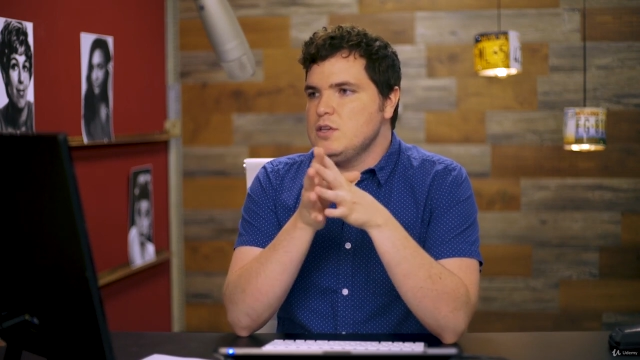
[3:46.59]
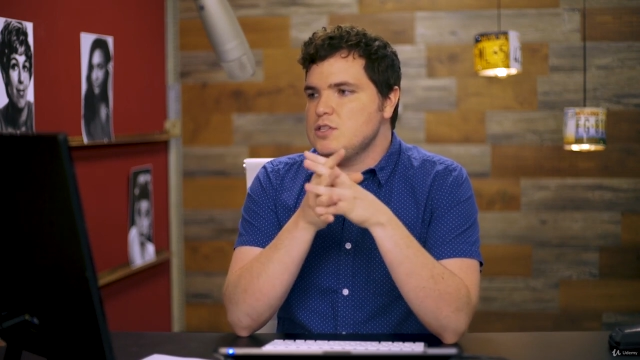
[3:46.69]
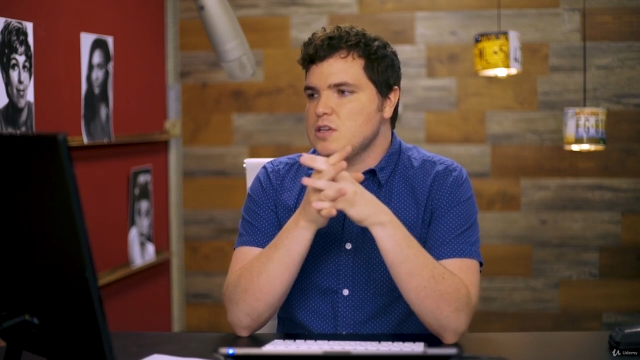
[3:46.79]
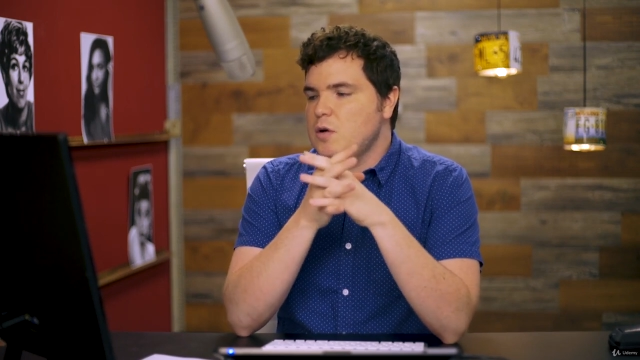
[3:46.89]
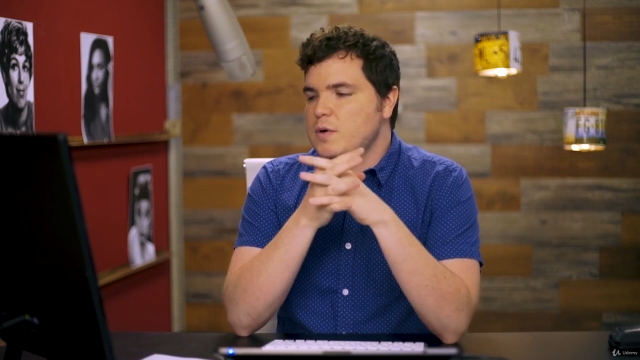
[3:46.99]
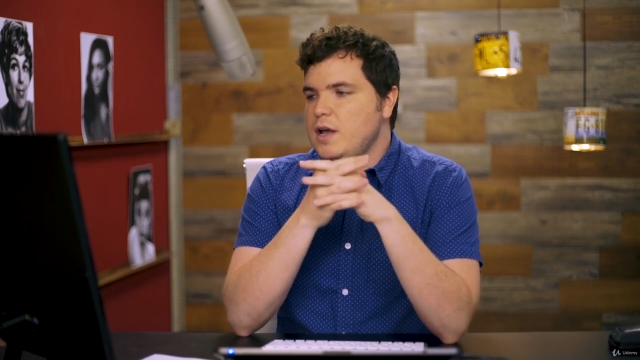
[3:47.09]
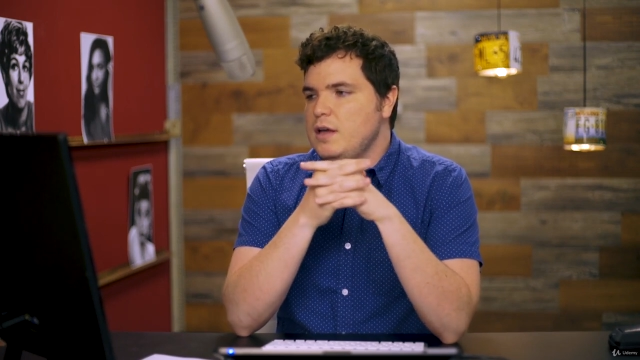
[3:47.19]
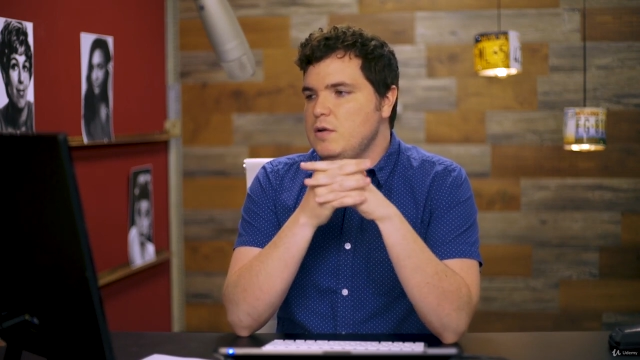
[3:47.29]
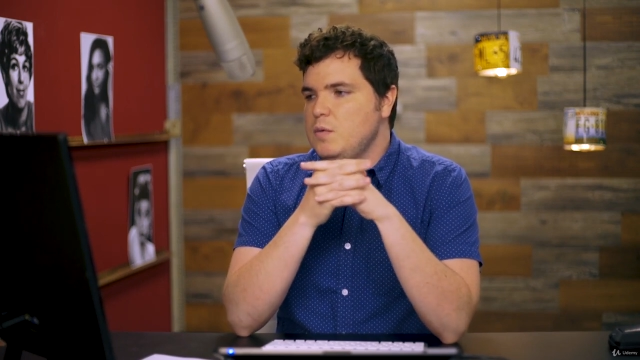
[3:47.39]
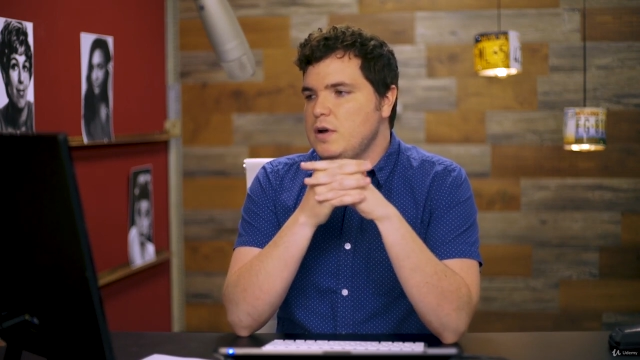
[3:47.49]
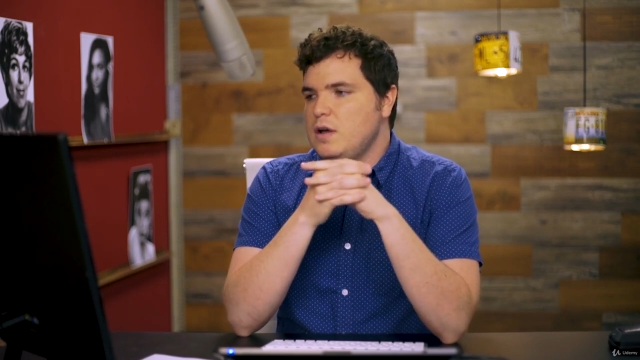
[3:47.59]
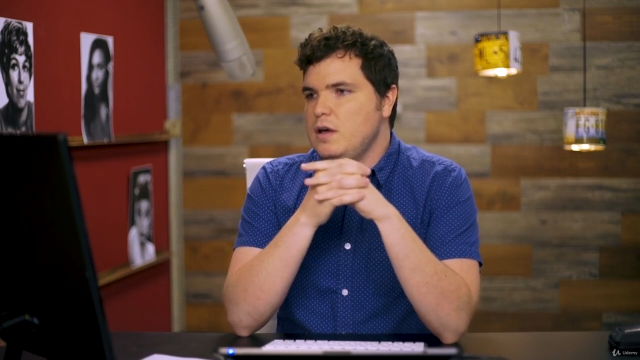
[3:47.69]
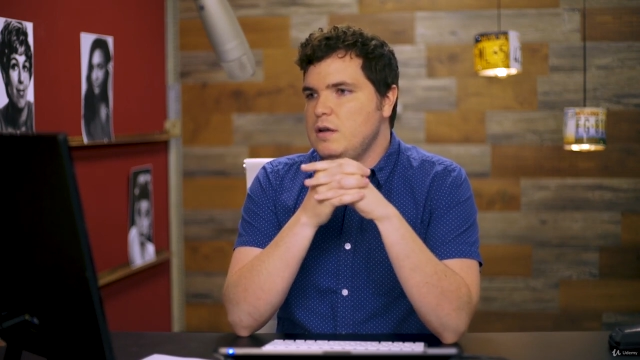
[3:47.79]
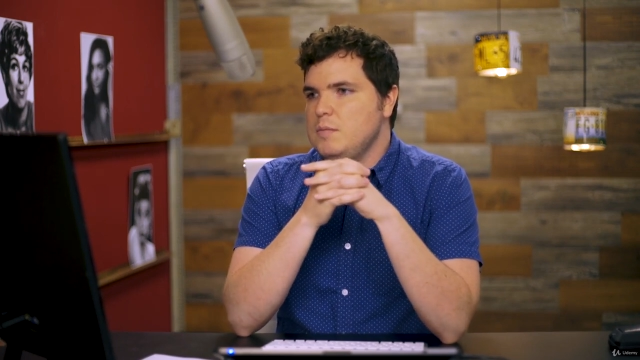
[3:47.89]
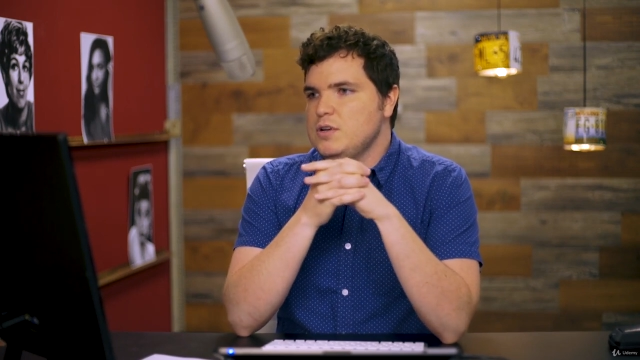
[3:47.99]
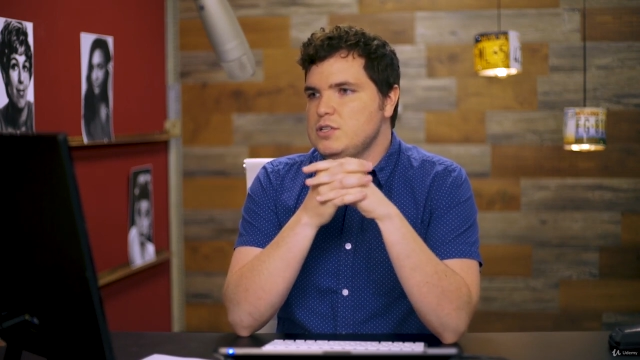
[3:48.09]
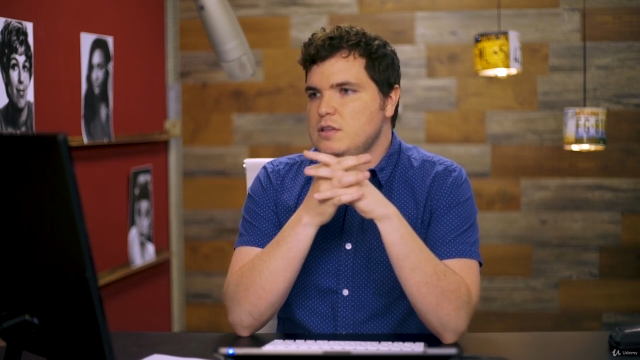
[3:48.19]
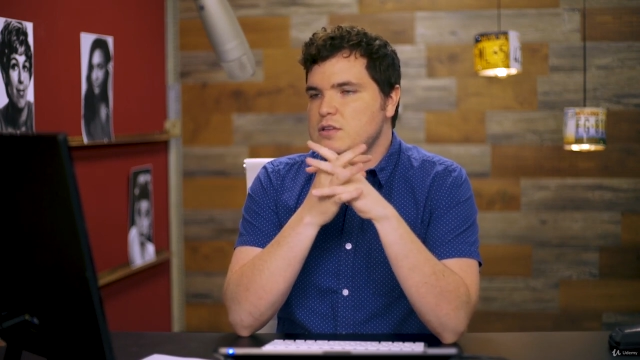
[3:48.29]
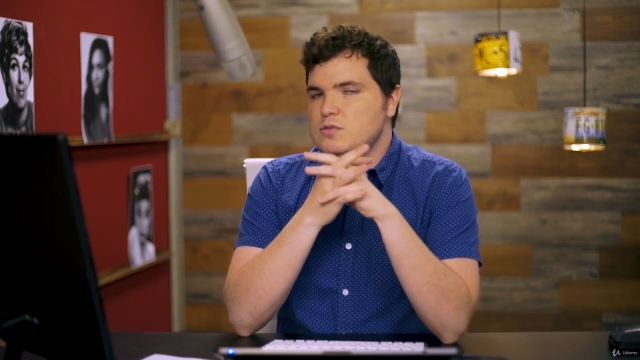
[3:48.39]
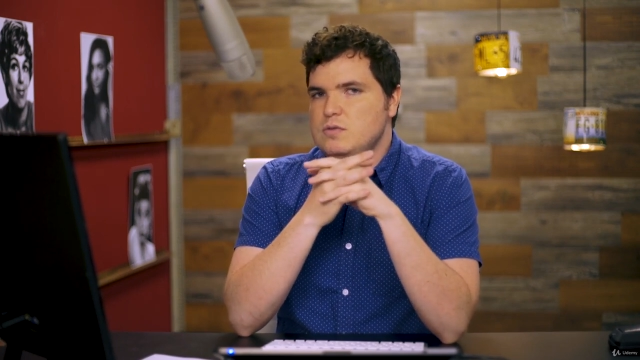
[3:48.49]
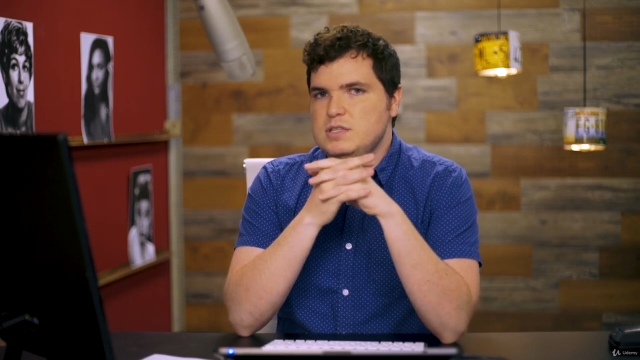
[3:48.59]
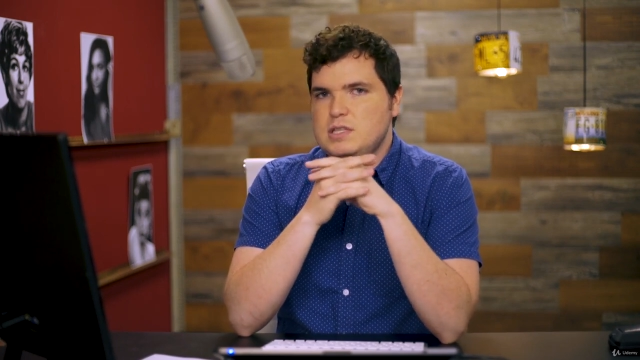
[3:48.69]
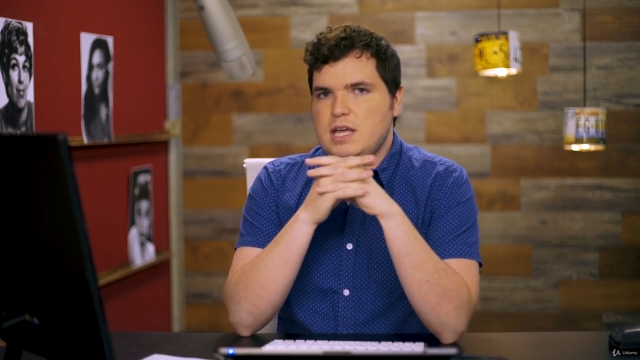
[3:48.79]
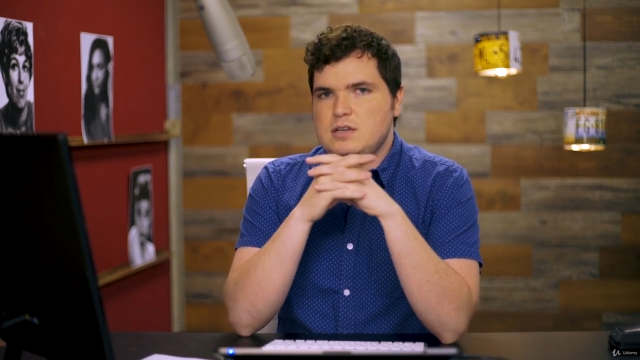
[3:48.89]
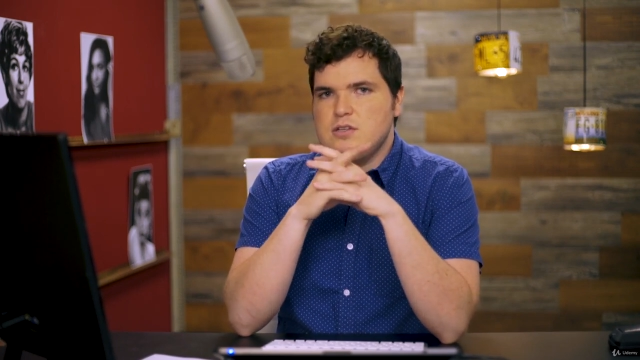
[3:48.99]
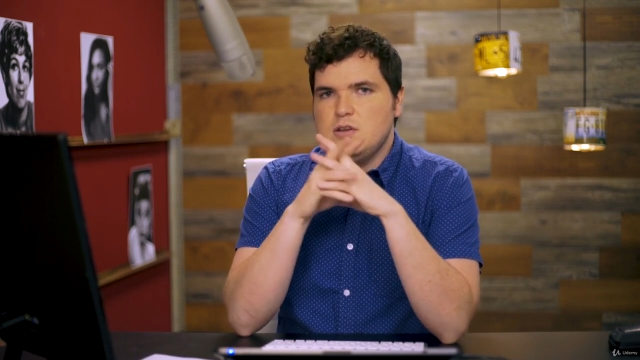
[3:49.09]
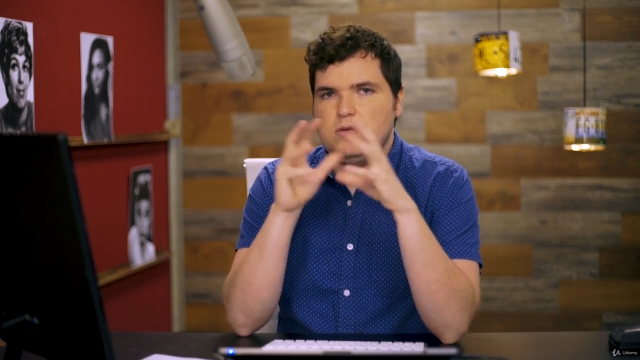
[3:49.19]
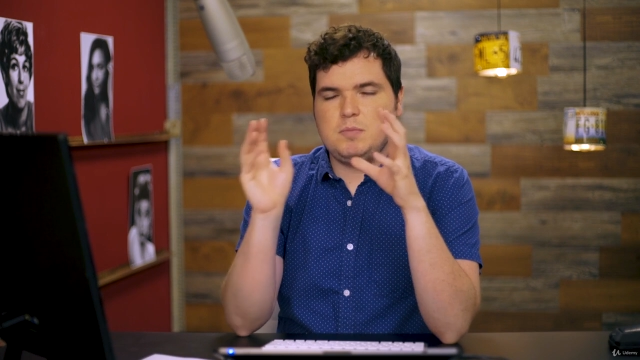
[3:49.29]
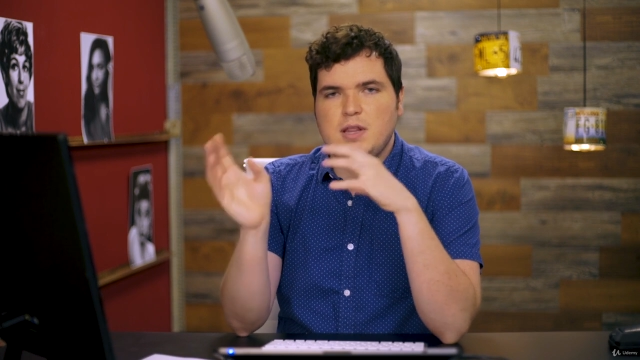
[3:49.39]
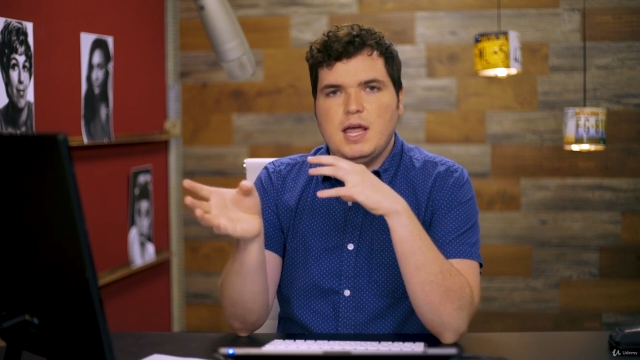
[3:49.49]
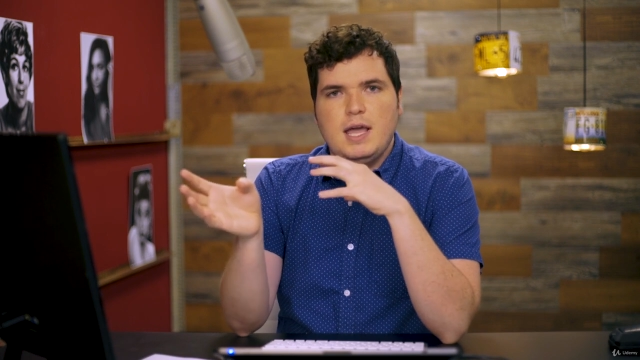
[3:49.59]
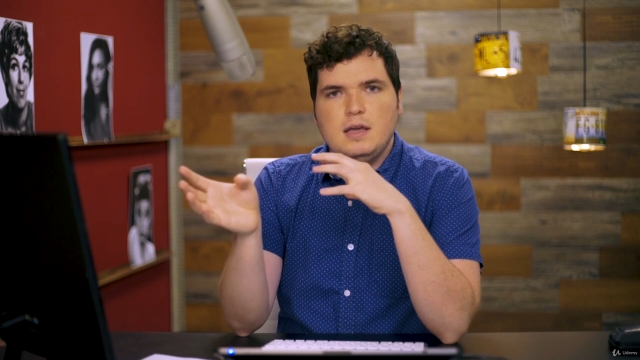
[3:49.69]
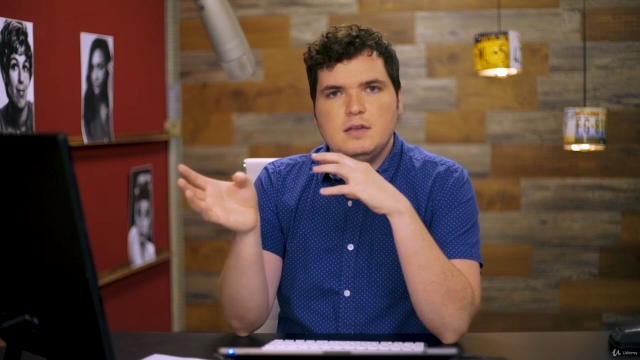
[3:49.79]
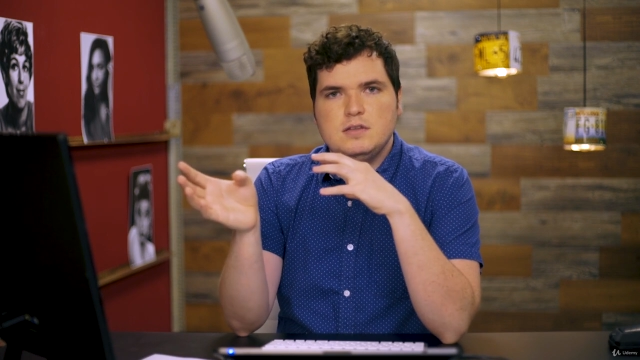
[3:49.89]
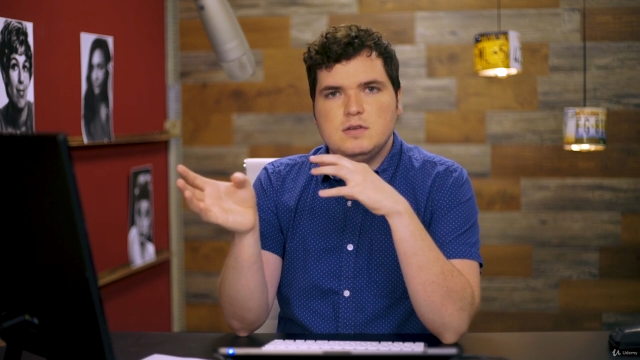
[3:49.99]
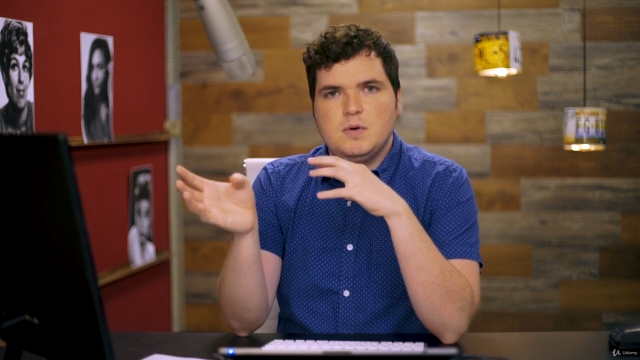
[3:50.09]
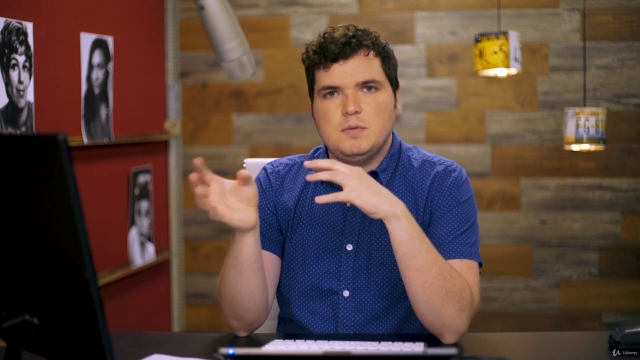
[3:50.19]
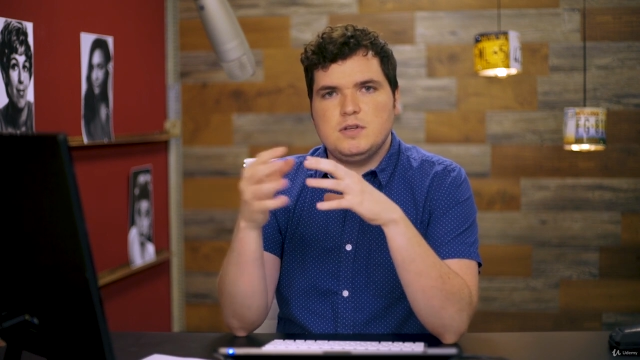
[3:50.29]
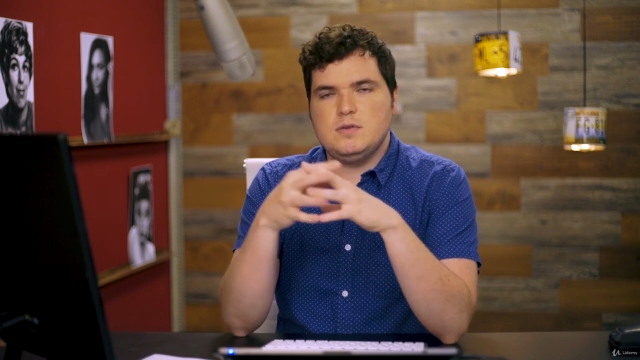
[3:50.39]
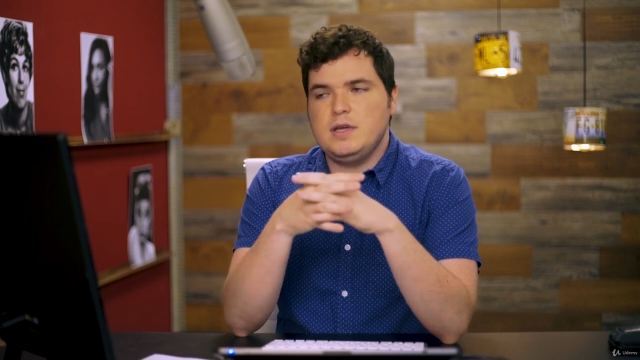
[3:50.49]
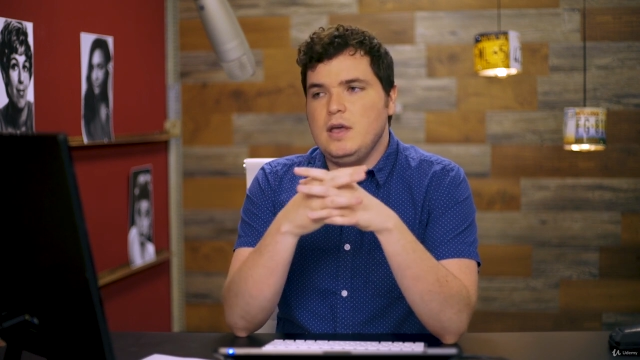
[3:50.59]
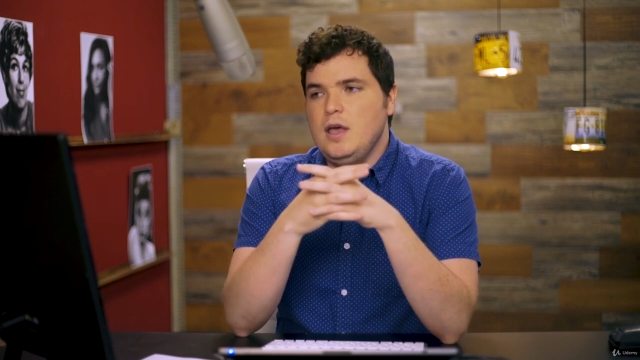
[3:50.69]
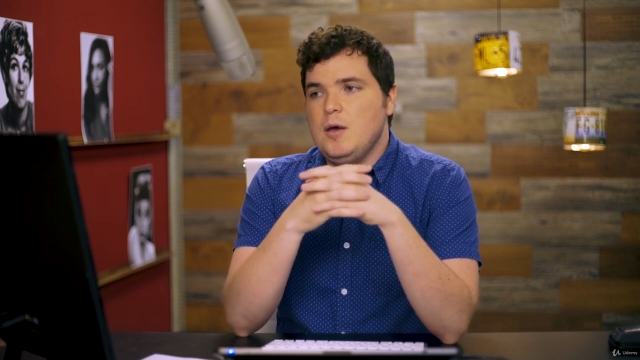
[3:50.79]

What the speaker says: So we're not going to work on a bunch of the tools that don't apply to what we're doing,